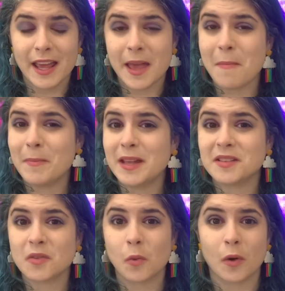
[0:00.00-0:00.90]
It
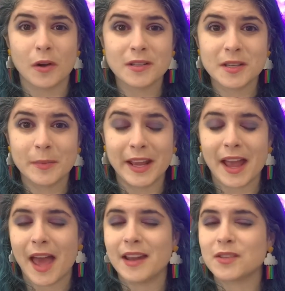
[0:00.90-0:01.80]
means the world to
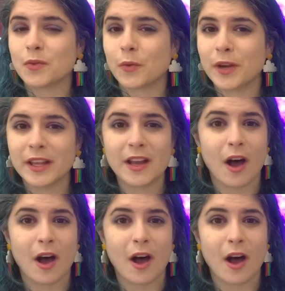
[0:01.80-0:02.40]
me, and it's really